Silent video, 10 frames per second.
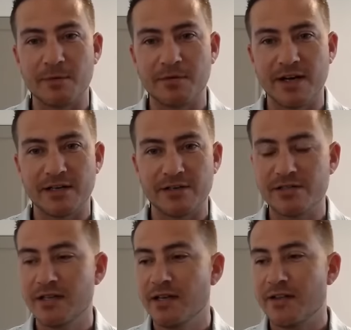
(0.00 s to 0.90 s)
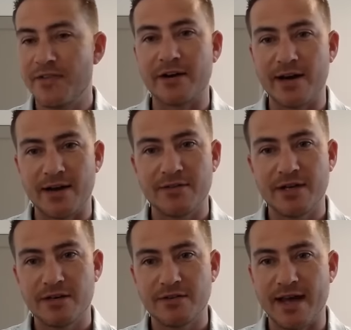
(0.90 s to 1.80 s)
providers that are out
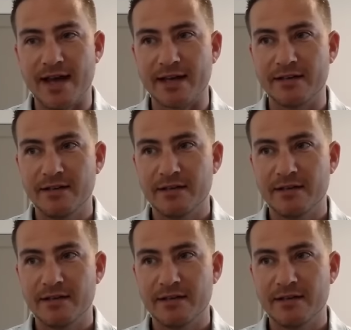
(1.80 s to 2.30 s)
there that